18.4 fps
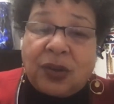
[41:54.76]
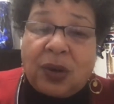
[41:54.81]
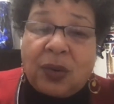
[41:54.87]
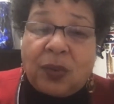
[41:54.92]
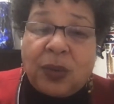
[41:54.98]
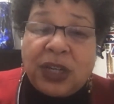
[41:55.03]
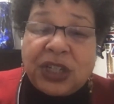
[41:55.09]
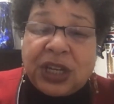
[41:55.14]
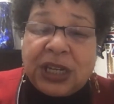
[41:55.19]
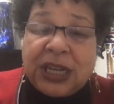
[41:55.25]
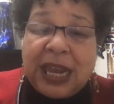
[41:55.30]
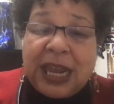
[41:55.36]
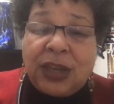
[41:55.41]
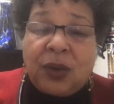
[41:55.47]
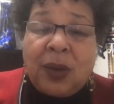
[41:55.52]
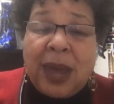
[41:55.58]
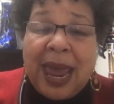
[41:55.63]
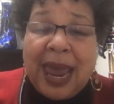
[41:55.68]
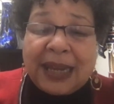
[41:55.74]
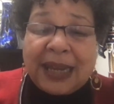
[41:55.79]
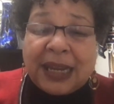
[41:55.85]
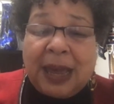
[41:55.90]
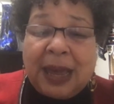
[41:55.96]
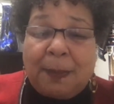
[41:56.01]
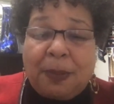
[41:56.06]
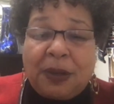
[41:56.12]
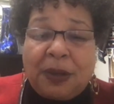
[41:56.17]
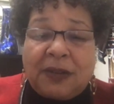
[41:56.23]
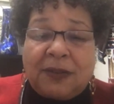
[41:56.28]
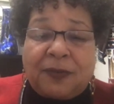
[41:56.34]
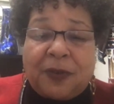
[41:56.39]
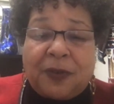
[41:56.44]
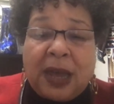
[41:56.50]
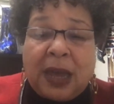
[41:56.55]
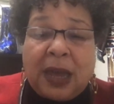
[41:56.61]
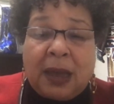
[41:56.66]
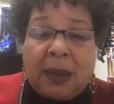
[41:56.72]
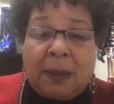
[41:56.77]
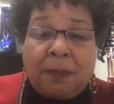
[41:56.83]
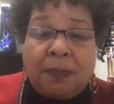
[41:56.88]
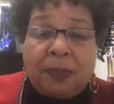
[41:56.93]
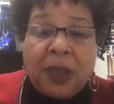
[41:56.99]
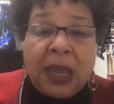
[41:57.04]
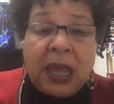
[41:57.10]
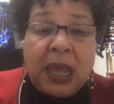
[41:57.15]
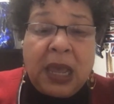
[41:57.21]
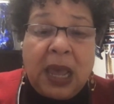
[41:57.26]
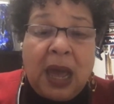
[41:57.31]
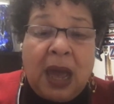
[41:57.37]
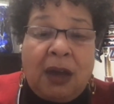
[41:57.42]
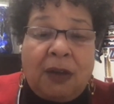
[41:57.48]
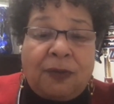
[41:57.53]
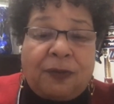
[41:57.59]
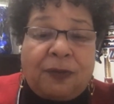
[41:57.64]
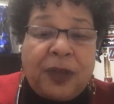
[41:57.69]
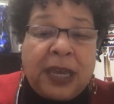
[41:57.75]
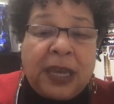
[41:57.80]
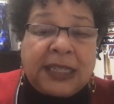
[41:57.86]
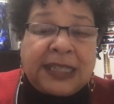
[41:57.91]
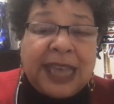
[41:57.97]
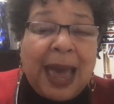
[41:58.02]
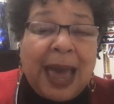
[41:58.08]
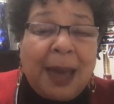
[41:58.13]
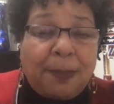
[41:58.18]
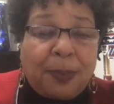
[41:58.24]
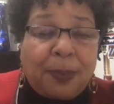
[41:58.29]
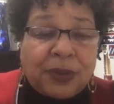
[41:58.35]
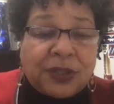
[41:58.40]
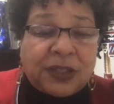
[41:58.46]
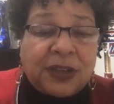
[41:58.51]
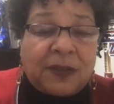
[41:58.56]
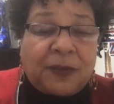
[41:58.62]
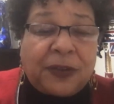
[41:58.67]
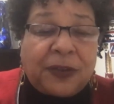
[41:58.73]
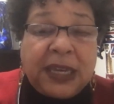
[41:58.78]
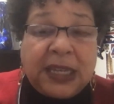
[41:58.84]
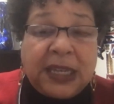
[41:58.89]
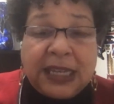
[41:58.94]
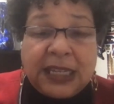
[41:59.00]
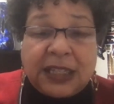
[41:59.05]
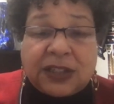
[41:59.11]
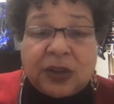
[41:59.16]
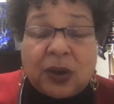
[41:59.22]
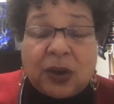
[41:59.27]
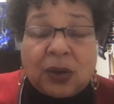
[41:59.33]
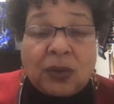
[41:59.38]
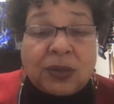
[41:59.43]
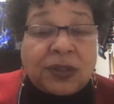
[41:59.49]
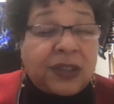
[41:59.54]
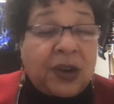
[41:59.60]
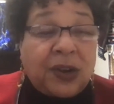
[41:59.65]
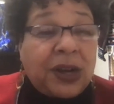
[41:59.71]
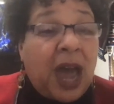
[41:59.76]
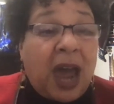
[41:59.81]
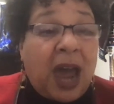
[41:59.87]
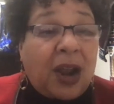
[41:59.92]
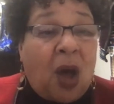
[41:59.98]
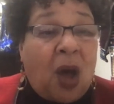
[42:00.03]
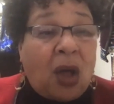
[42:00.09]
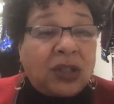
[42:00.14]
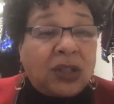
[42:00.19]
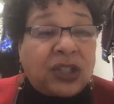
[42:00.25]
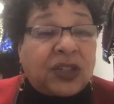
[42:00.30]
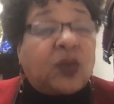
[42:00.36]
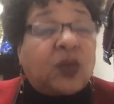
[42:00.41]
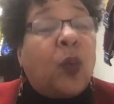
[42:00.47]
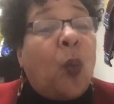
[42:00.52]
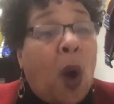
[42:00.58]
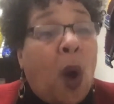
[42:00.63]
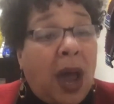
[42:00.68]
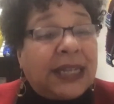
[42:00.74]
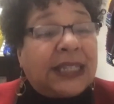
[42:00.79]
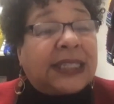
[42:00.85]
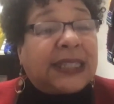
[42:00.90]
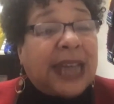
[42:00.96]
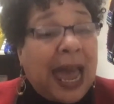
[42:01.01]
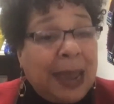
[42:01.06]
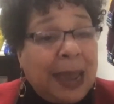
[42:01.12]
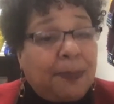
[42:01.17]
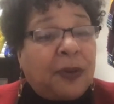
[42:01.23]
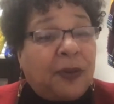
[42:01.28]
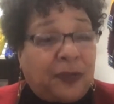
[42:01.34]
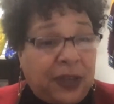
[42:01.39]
Dr. Arishade, you had a couple of examples of healing circles. They're not all just one type of.